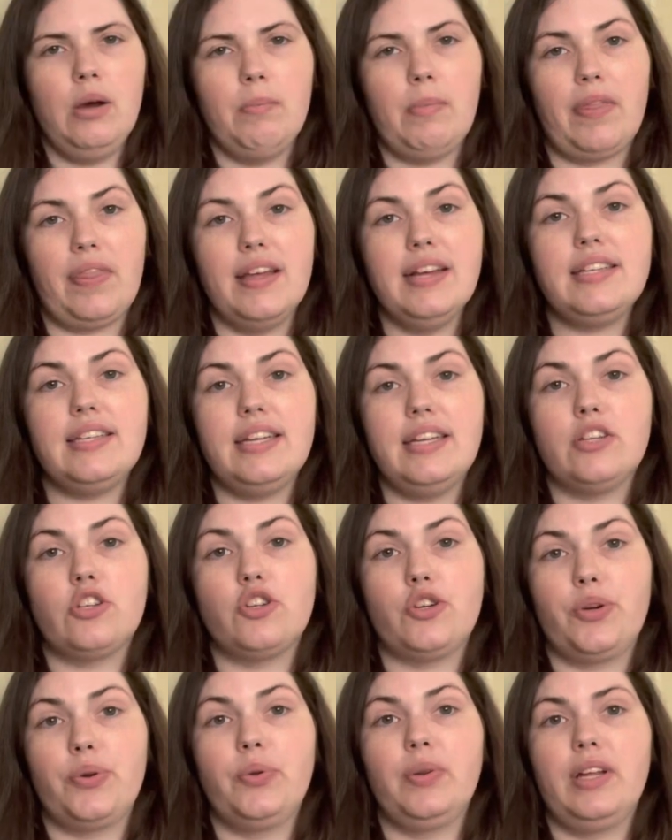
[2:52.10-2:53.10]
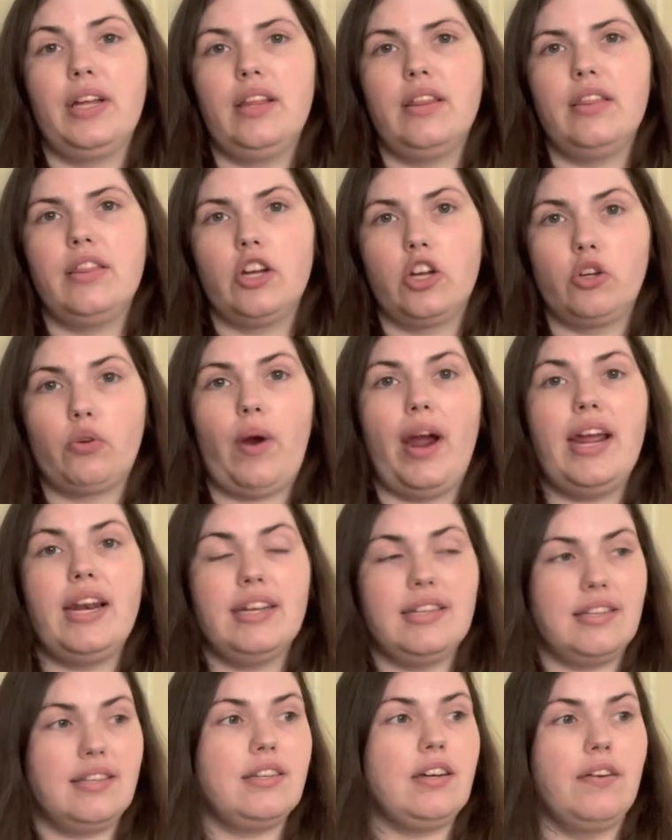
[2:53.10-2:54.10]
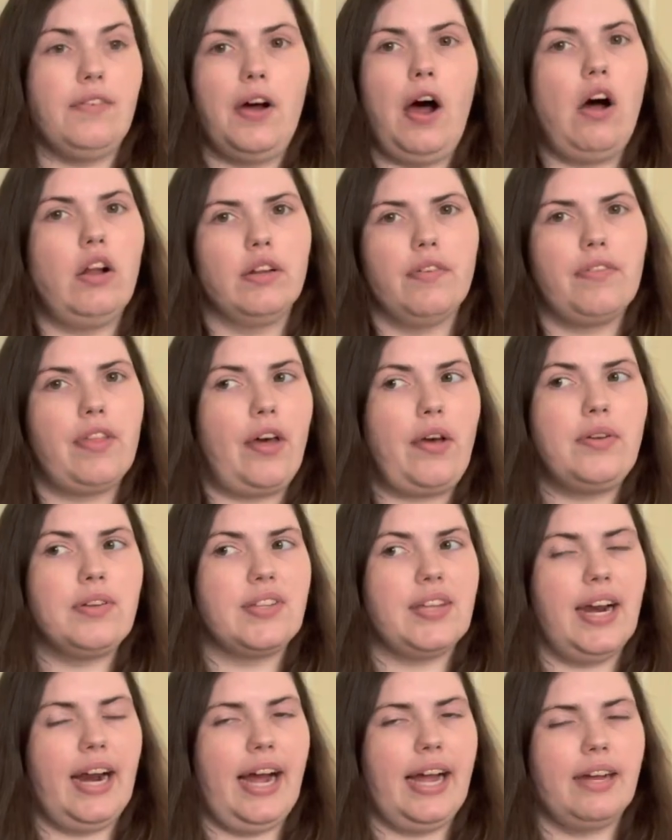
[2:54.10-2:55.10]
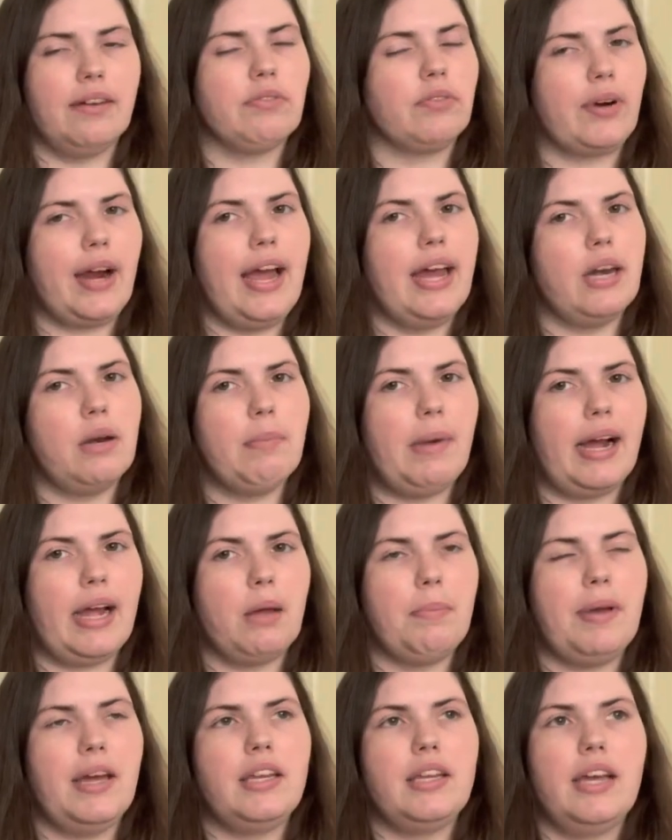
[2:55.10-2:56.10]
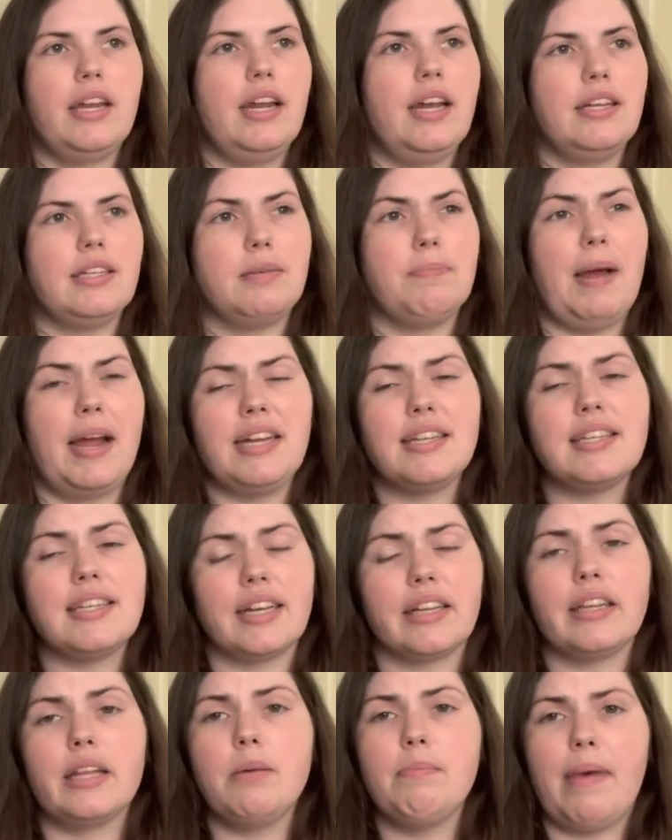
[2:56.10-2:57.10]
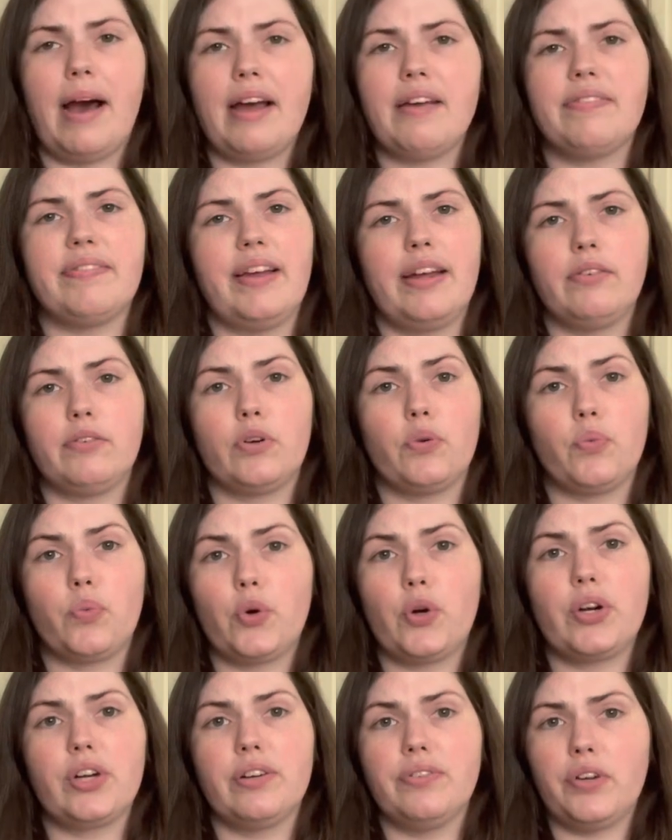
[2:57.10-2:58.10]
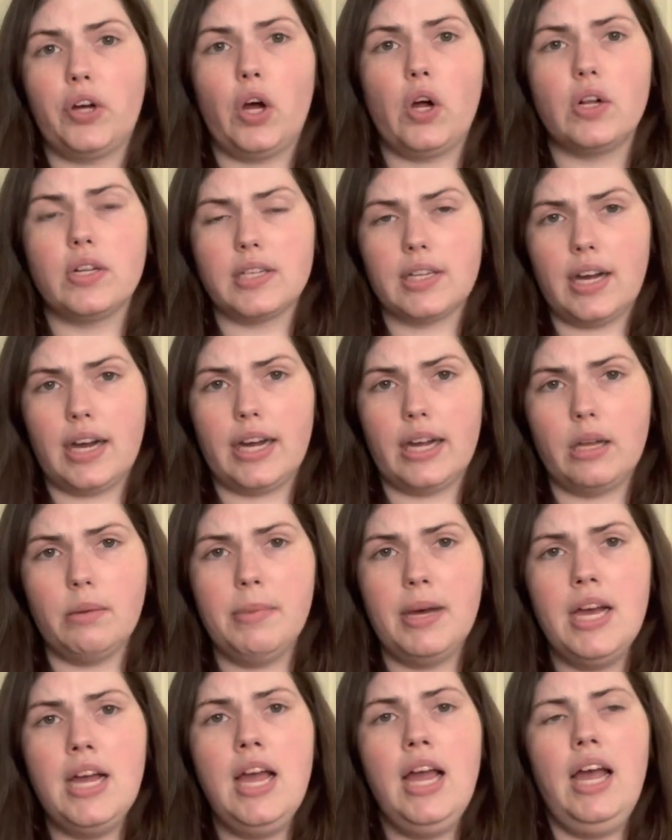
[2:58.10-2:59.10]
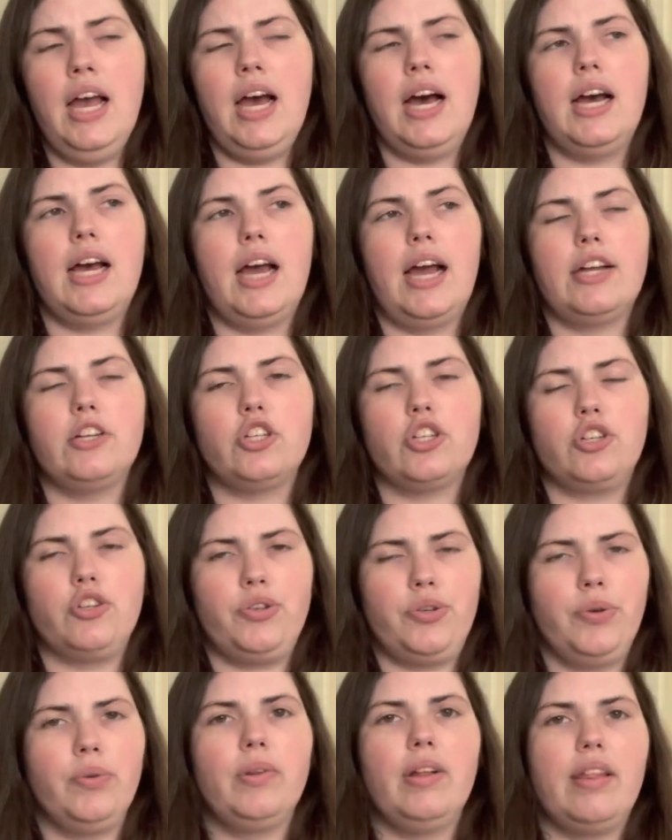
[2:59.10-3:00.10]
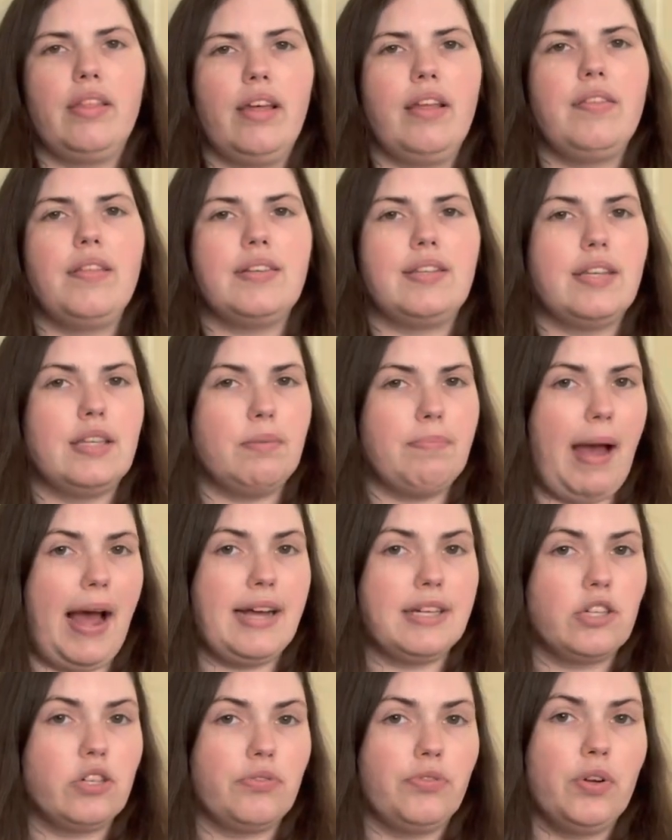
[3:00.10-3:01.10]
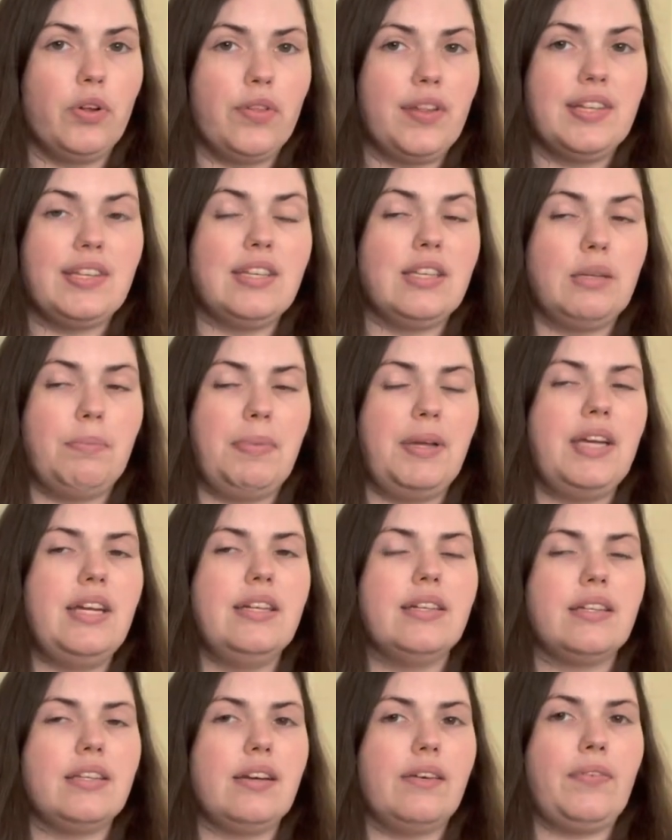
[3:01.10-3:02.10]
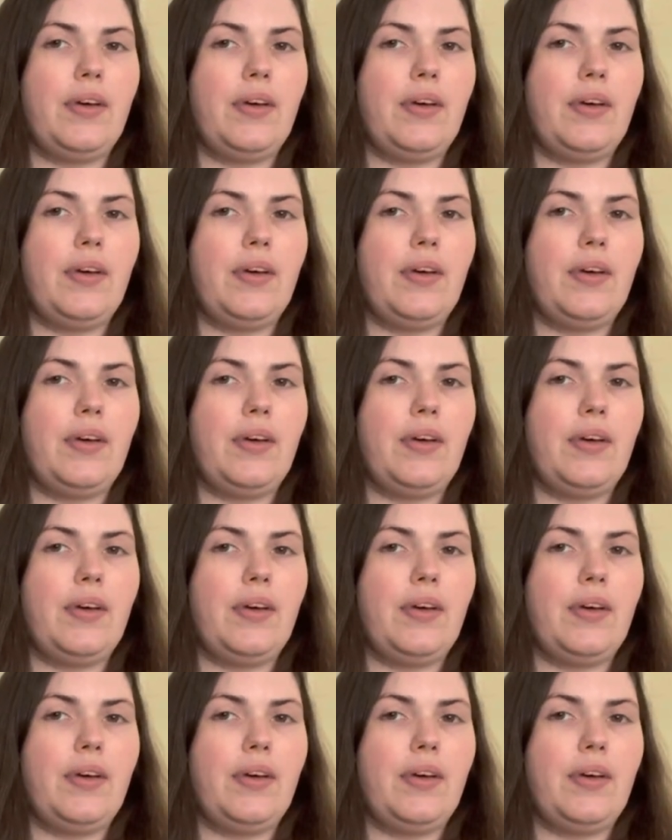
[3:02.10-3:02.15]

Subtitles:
But this is truly the greatest of all of those that I have read, in my opinion. It's basically my favorite work of all time. I just truly think this is masterful. This is a piece of